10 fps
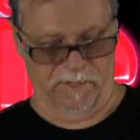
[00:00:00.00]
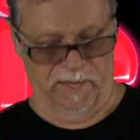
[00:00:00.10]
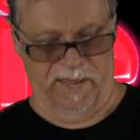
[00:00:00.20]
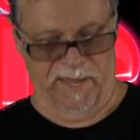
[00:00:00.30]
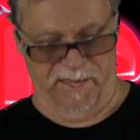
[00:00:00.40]

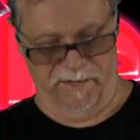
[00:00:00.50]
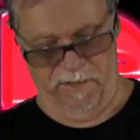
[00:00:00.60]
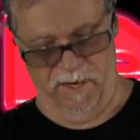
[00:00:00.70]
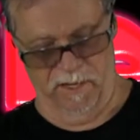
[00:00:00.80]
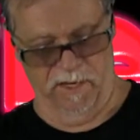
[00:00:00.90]
And
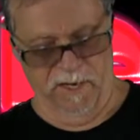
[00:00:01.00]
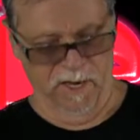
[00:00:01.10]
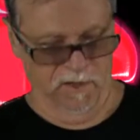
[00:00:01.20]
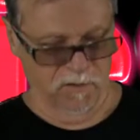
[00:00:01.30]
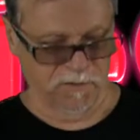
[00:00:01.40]

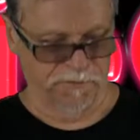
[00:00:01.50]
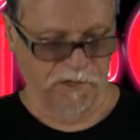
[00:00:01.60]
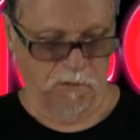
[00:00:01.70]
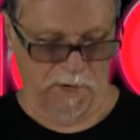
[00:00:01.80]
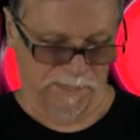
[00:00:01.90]
there's a
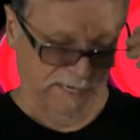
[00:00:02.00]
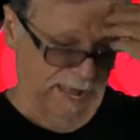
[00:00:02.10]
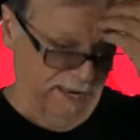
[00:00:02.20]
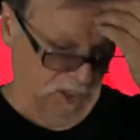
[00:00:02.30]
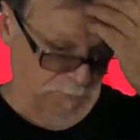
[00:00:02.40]
few
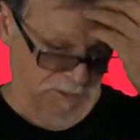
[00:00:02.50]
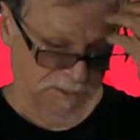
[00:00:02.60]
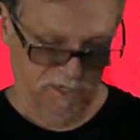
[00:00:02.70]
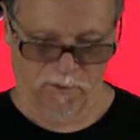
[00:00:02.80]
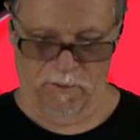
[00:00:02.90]
attachments
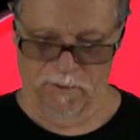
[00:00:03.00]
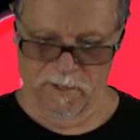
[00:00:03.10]
here